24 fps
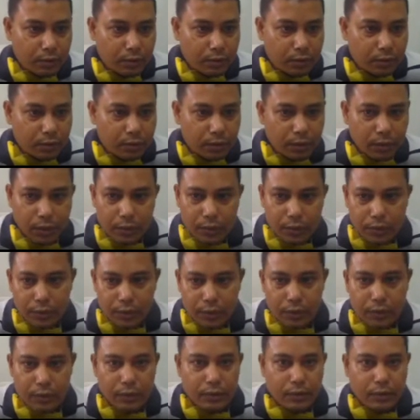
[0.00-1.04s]
I
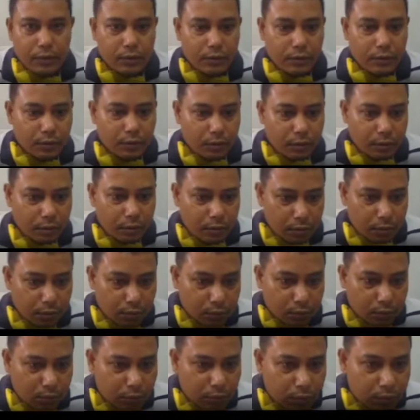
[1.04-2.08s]
think
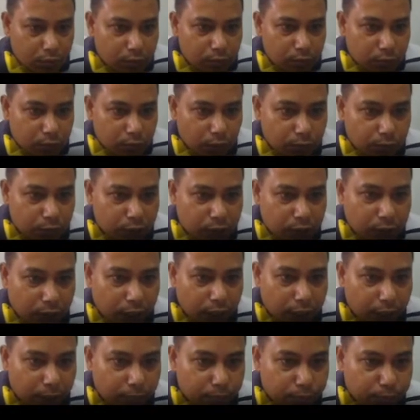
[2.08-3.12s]
something I
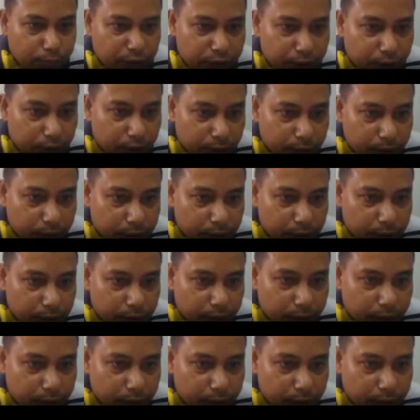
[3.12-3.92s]
have missed out, I think.